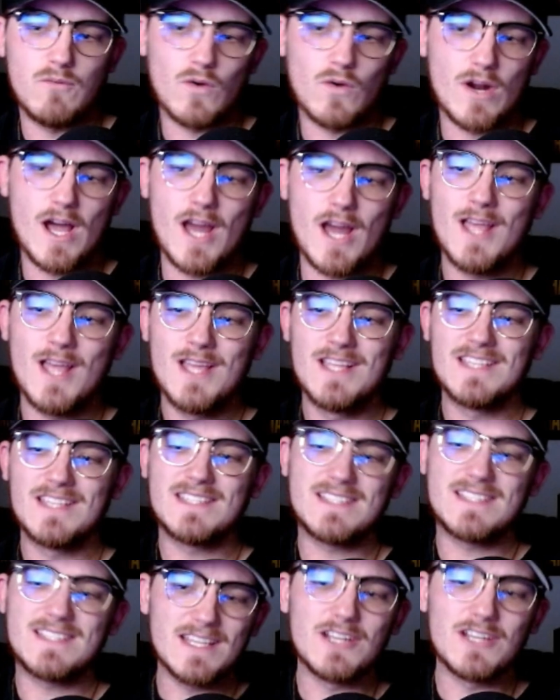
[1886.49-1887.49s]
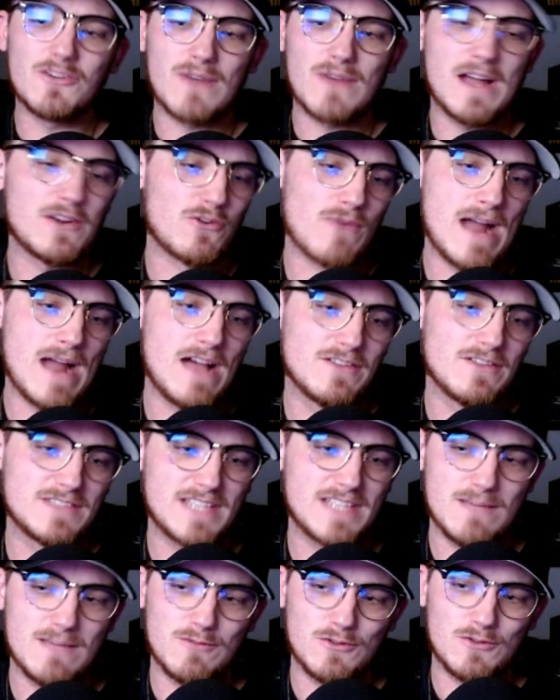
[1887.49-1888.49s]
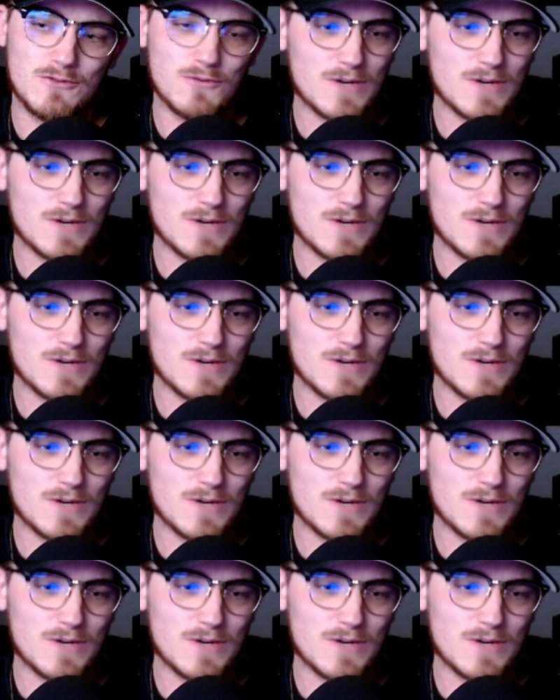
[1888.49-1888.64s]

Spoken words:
We're not sitting around a round table.